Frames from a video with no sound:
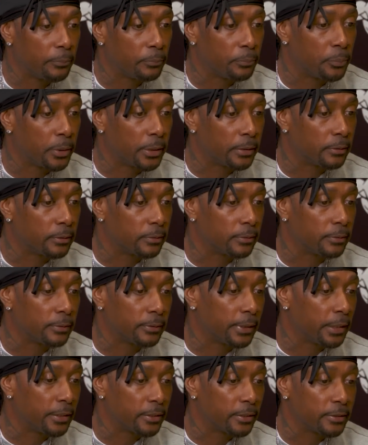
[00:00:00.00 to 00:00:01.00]
But,
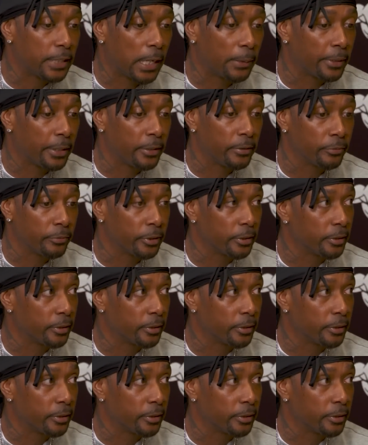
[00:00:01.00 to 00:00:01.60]
they just stopped getting on the